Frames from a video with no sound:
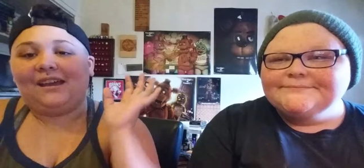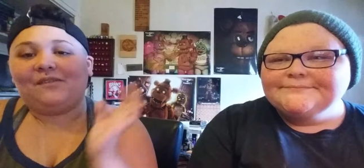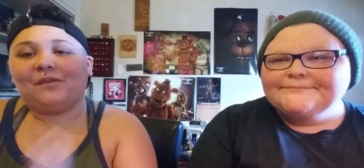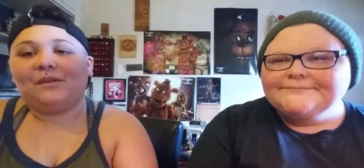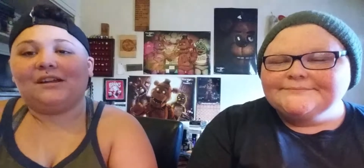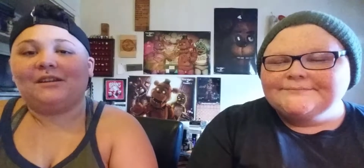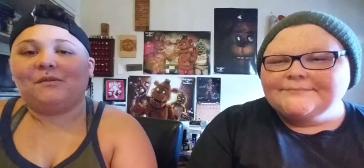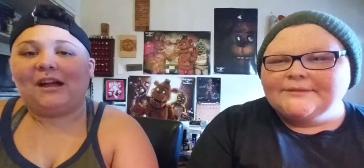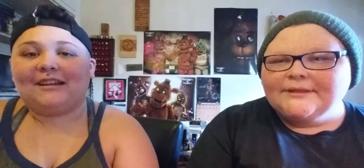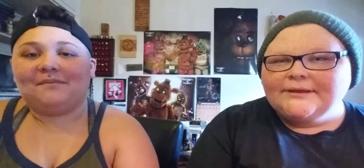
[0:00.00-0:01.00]
Speaker 1: Hey
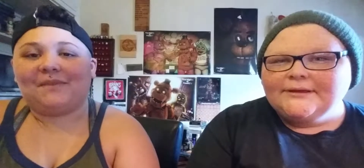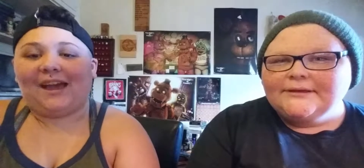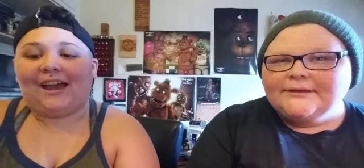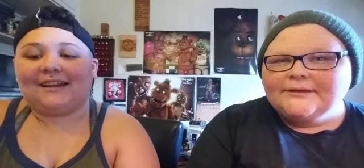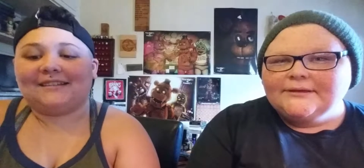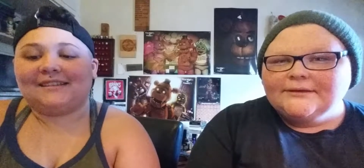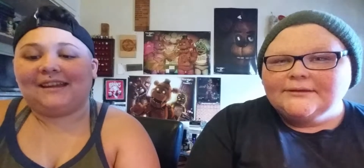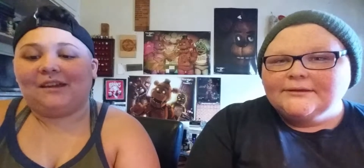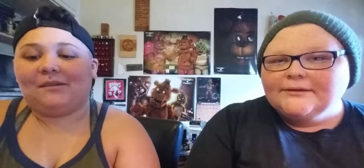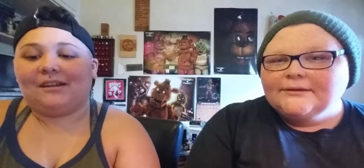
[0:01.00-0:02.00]
everyone, welcome back.
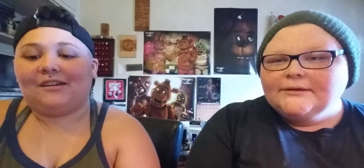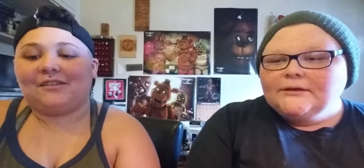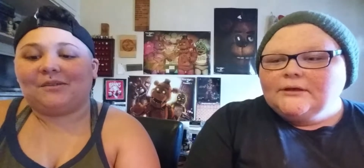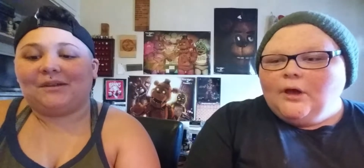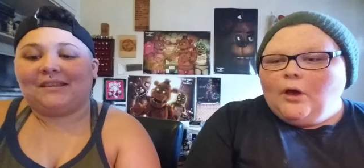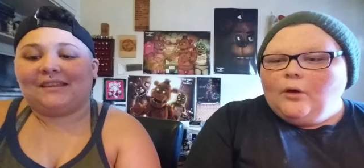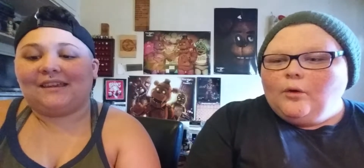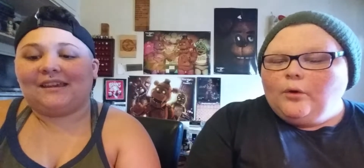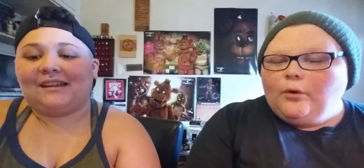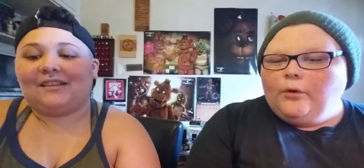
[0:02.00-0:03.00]
Today we are doing
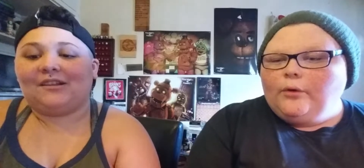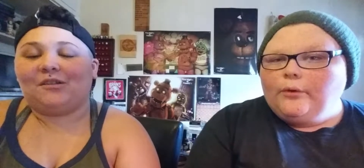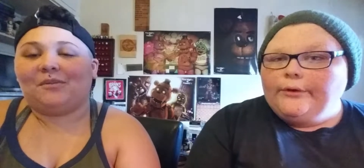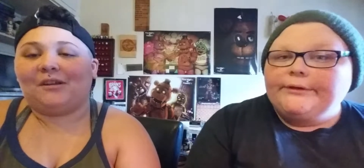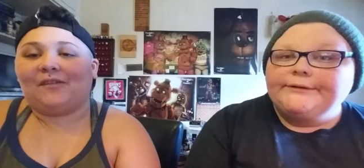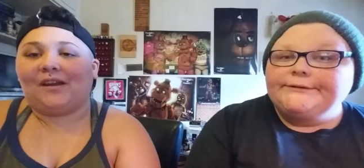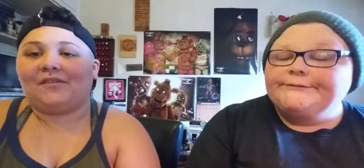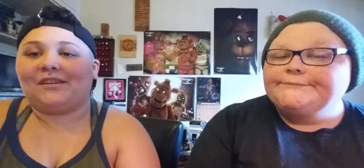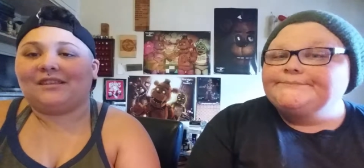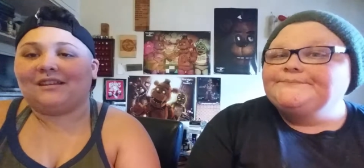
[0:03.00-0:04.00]
the A Little Bit of
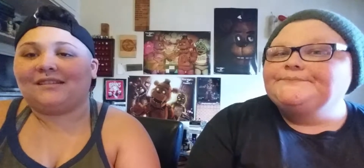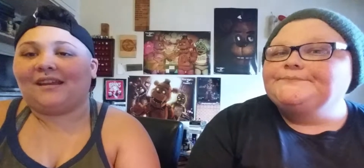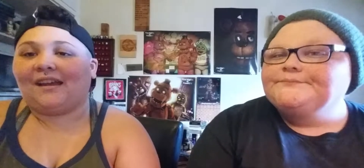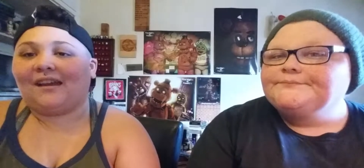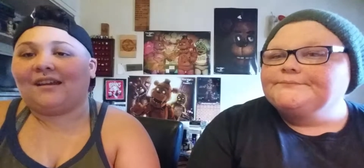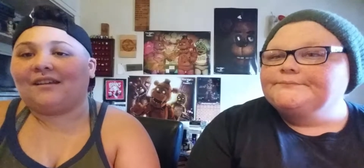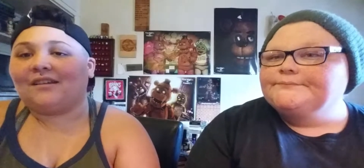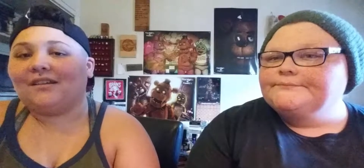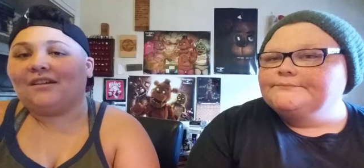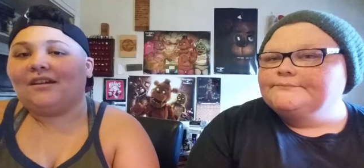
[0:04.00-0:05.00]
Everything tag.
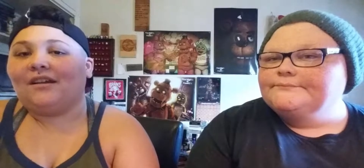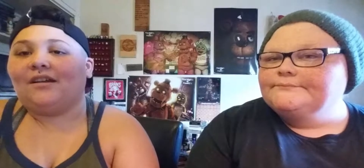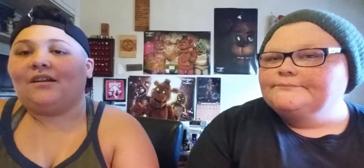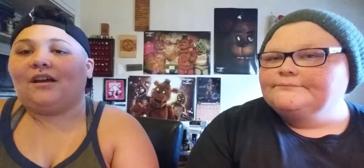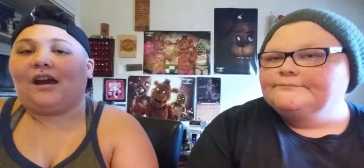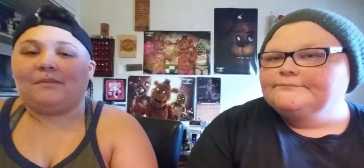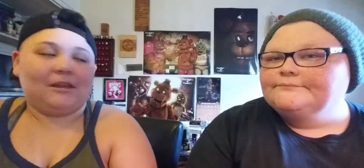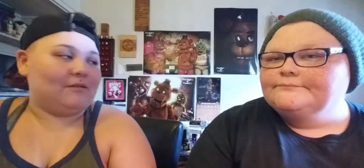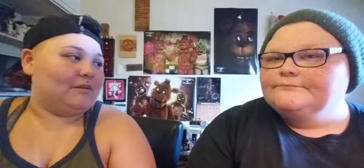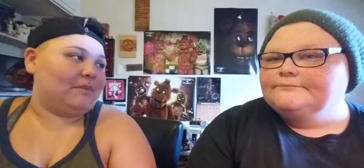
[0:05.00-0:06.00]
I'm
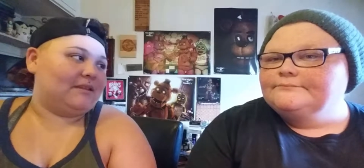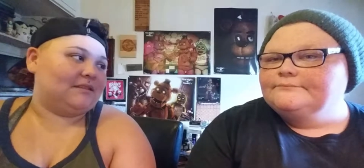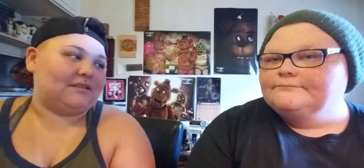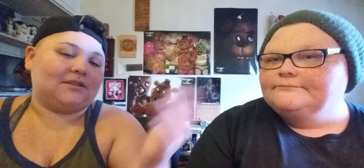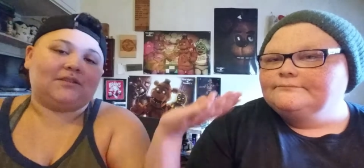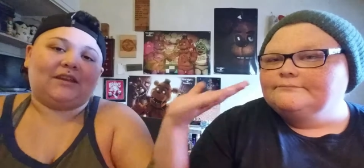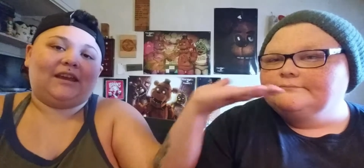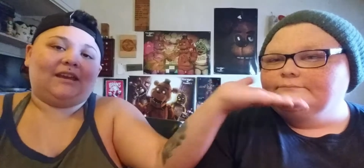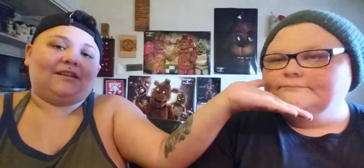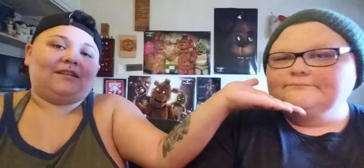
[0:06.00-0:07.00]
here with my sister
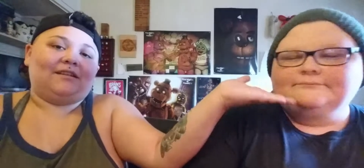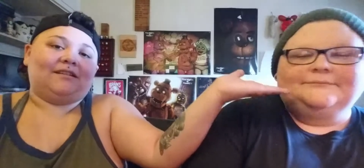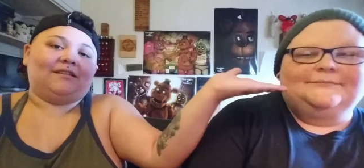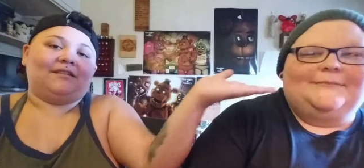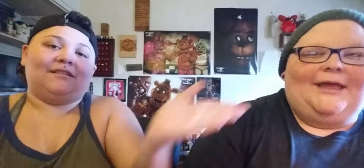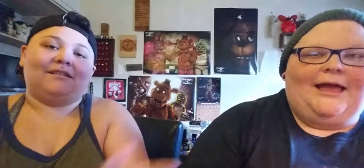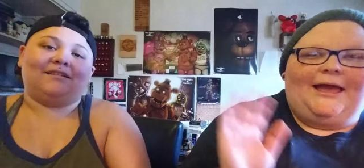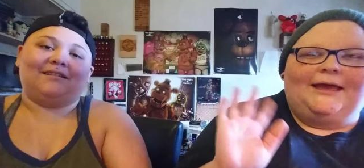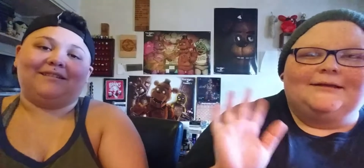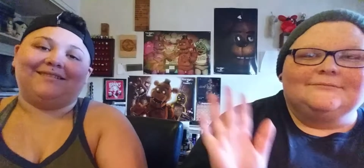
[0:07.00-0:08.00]
Cyan.
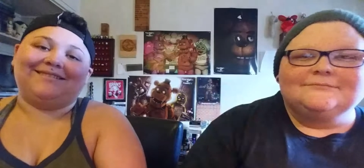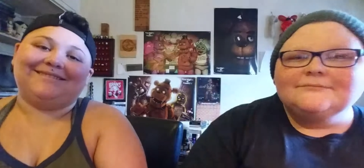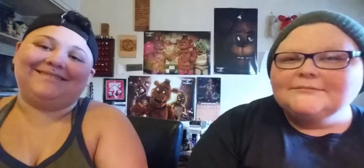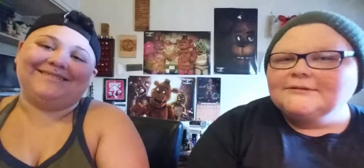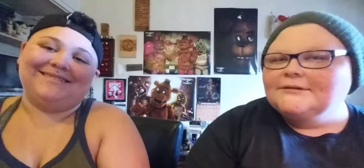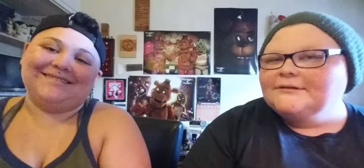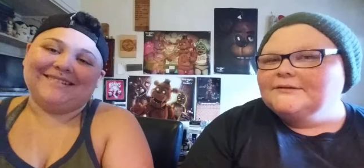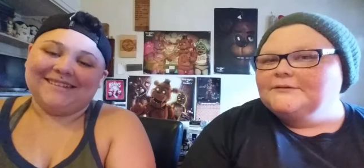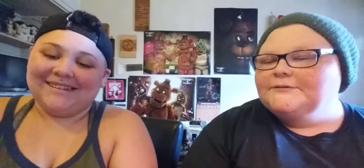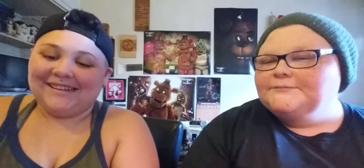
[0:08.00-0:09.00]
Hi.
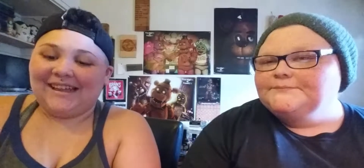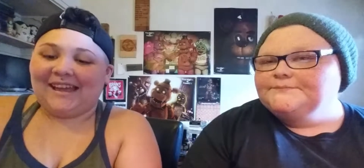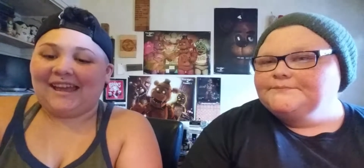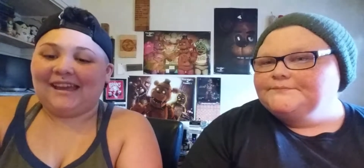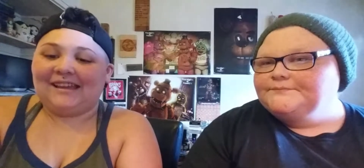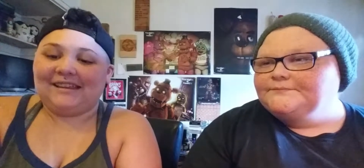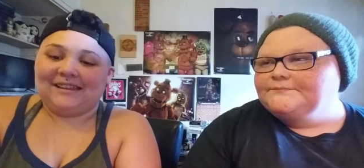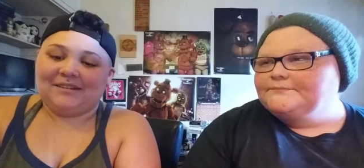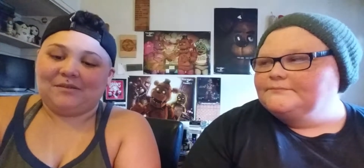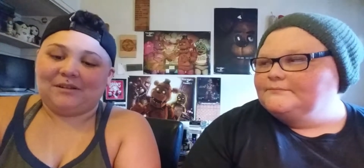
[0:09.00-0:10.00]

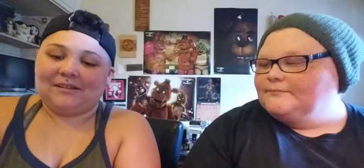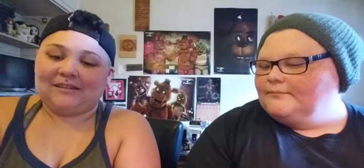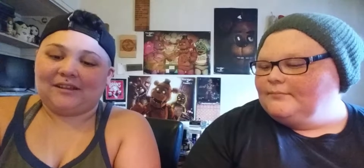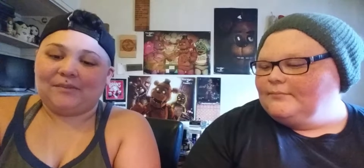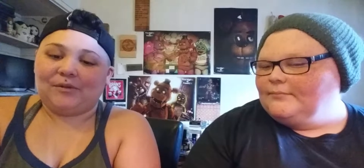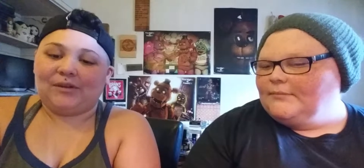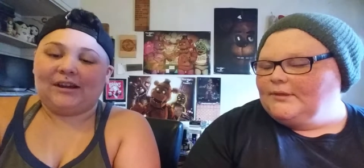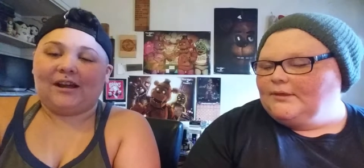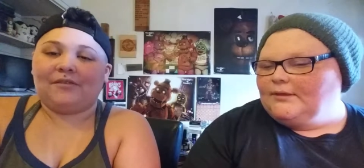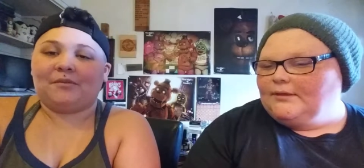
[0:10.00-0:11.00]
And we're just going to be
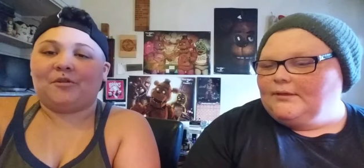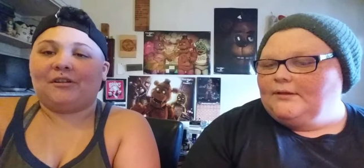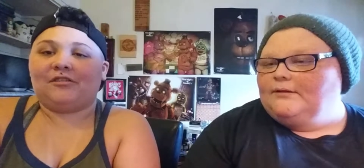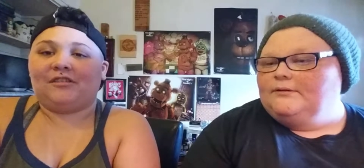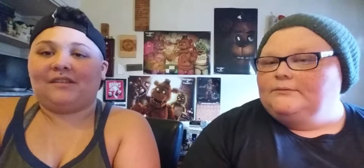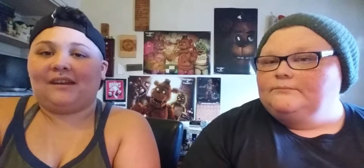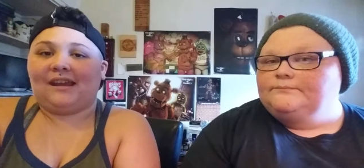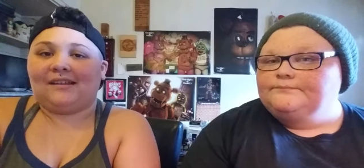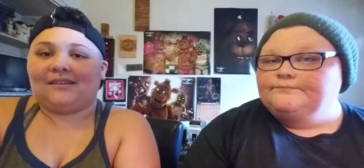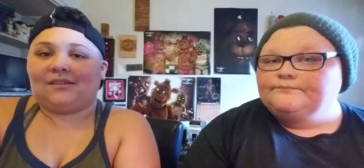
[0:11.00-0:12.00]
reading off some questions and
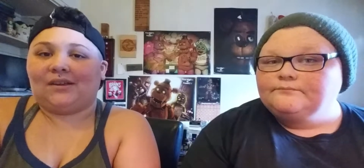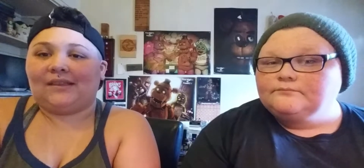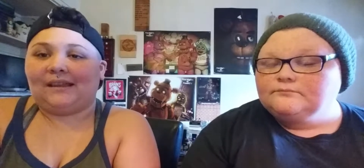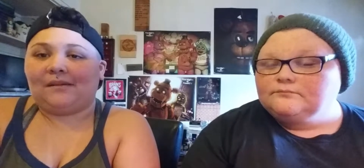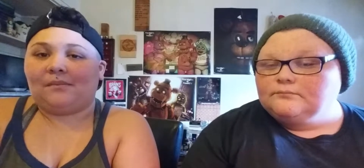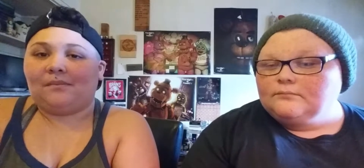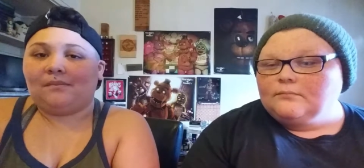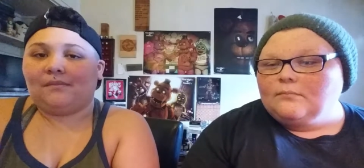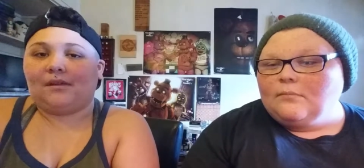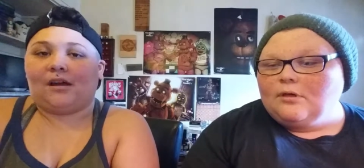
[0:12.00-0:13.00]
answering them,
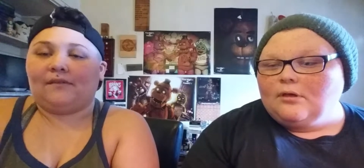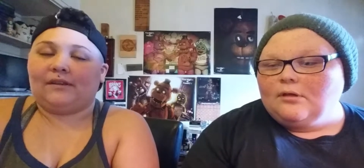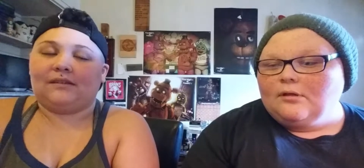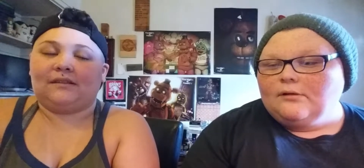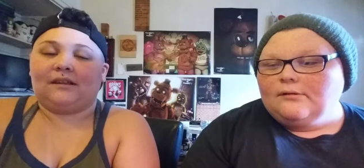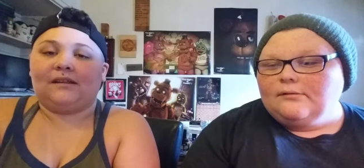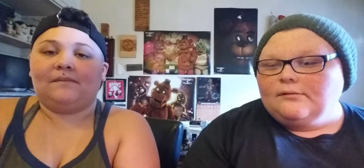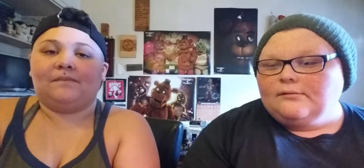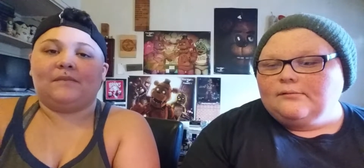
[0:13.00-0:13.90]
obviously.